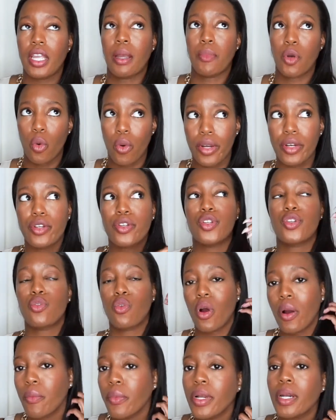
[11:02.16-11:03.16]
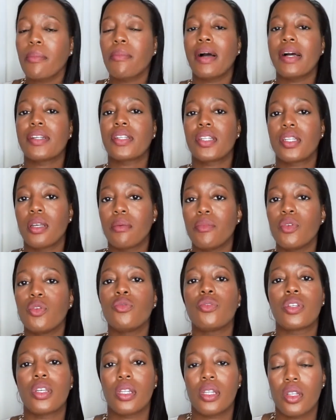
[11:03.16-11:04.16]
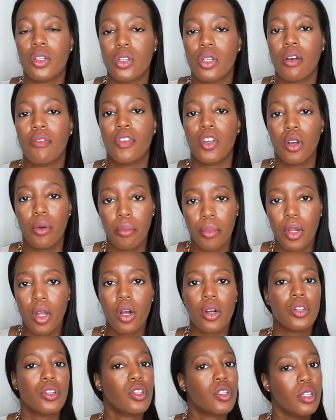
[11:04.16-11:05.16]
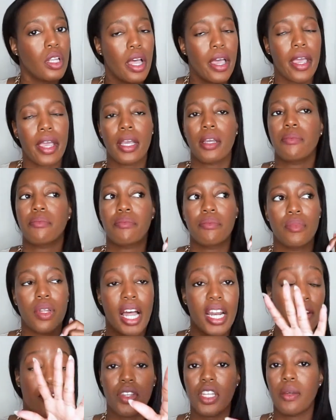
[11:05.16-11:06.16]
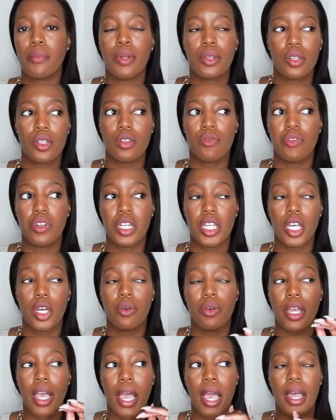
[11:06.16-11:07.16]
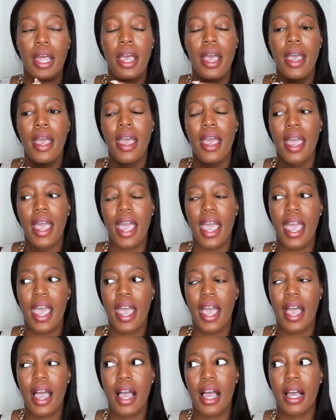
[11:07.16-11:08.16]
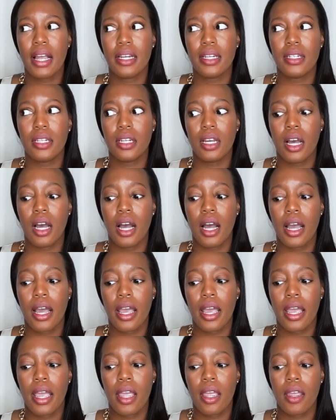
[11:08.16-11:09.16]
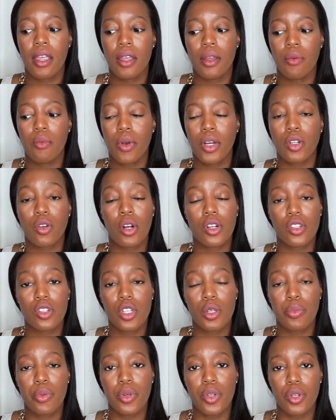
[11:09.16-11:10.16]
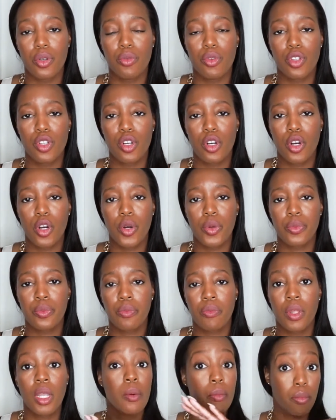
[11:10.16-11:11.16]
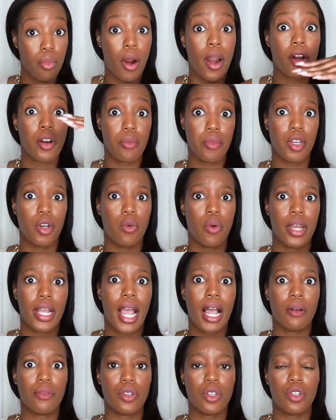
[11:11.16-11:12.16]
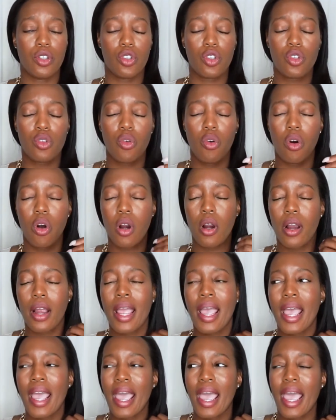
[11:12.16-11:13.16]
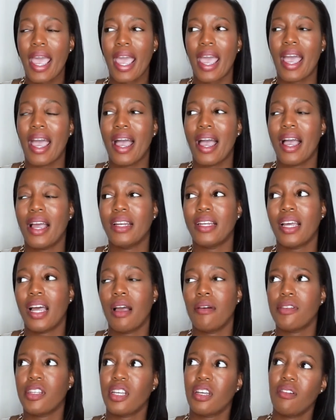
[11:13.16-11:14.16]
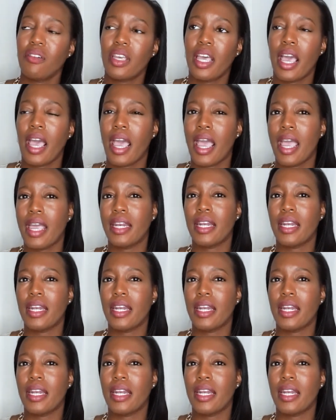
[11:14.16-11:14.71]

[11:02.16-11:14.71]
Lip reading: I'm going to the store, I want to buy some New Zealand Sauvignon Blancs, like, not even thinking about this video yet. And I ran across this producer prior to me going out to the store, and I was like, okay.